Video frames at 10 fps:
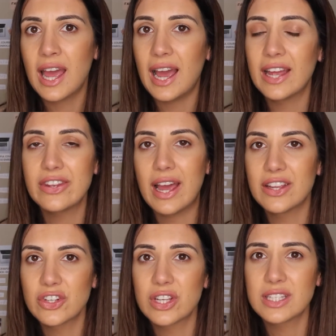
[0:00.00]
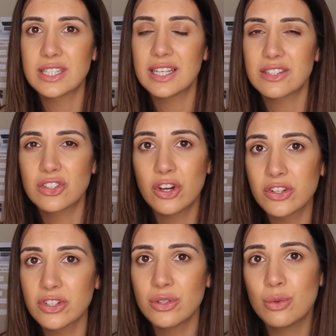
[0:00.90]
and as you can see, it's
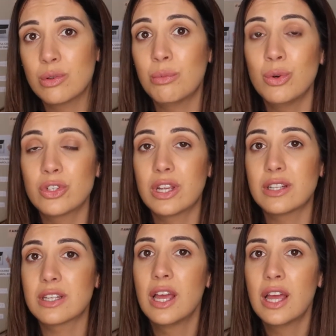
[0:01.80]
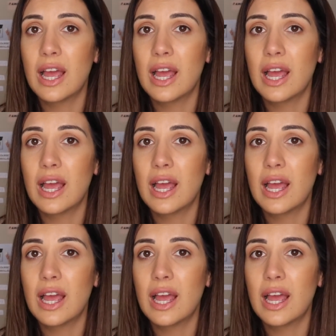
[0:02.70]
touching those emotions,